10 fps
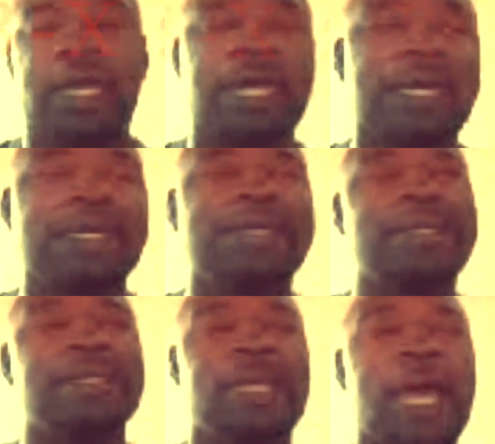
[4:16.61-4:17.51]

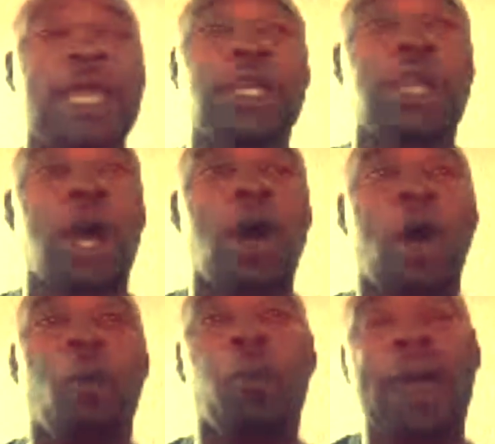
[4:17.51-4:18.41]
is
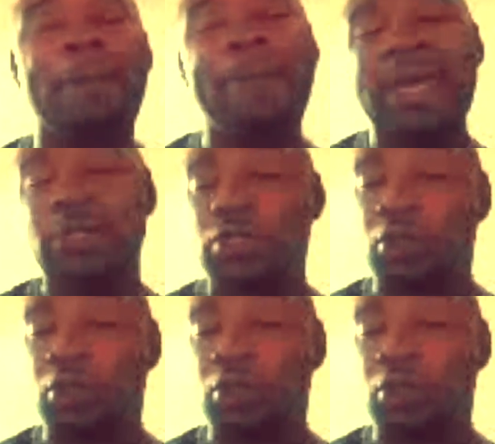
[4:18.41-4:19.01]
a web-based